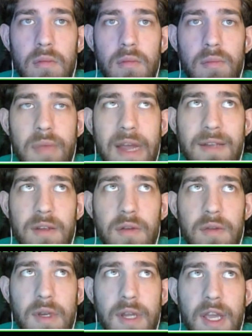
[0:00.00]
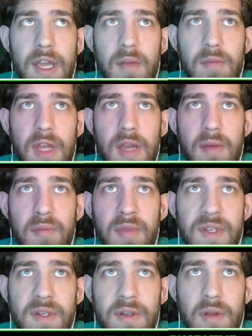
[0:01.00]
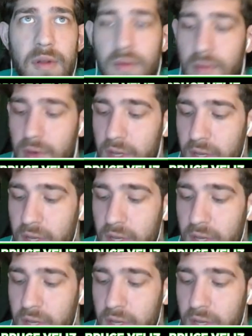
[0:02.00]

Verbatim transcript: Pass up to Dame. Dame misses the three.